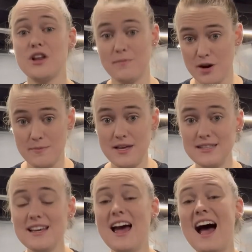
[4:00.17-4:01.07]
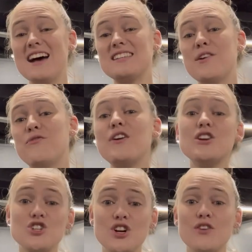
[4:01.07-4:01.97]
burpees as a
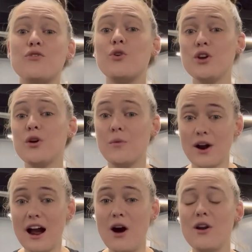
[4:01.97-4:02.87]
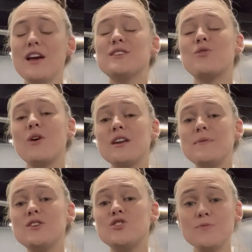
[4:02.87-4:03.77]
finisher for your workout is going to
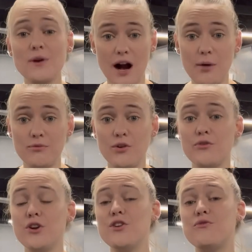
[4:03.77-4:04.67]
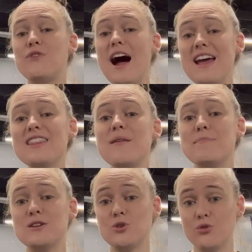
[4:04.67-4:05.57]
be super helpful for you to find that
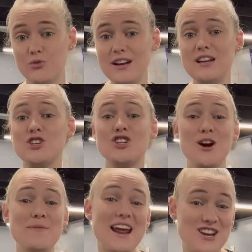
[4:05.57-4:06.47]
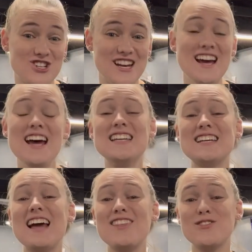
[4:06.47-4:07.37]
mental grit and determination to
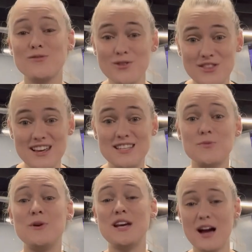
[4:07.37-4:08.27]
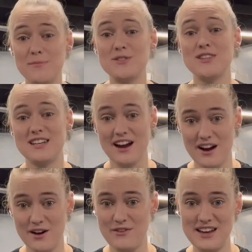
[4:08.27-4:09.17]
get through these when it comes to the
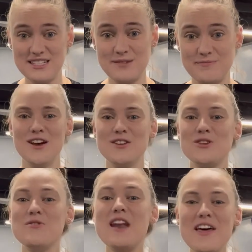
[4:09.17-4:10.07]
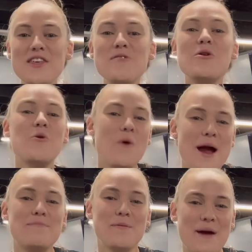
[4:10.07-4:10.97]
Deka event. So nothing will
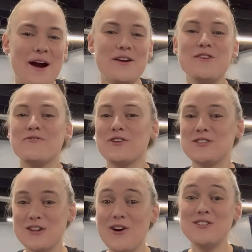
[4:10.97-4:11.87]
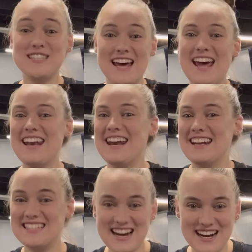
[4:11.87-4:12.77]
quite prepare you for zone 10 in a
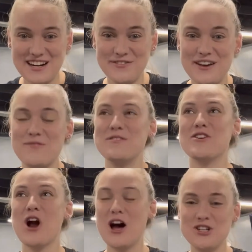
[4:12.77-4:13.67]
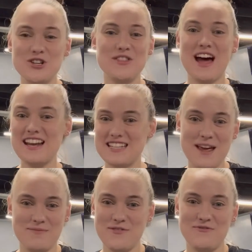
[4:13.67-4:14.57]
Deka event when you're under that
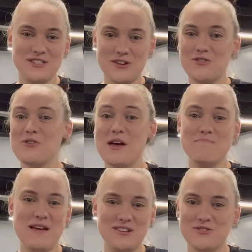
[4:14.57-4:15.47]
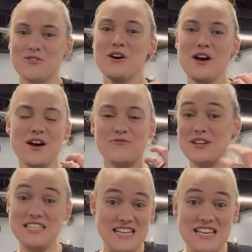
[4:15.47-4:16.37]
type of physical and mental
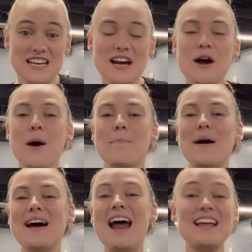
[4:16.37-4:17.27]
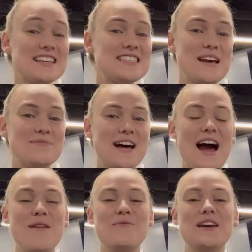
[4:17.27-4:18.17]
fatigue, but at the same
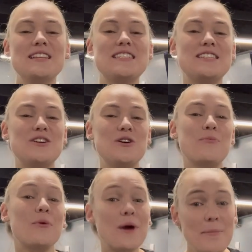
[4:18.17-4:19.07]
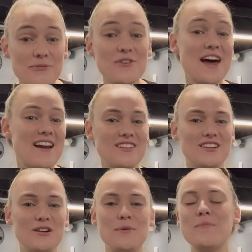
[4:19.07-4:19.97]
time, we can still prep for that a
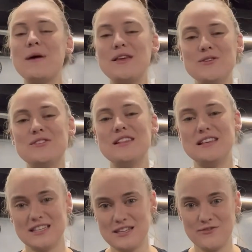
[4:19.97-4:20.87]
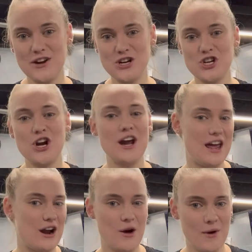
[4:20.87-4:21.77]
little bit by using these as a finisher
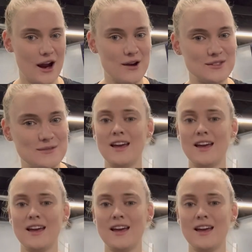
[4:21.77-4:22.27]
in our workouts.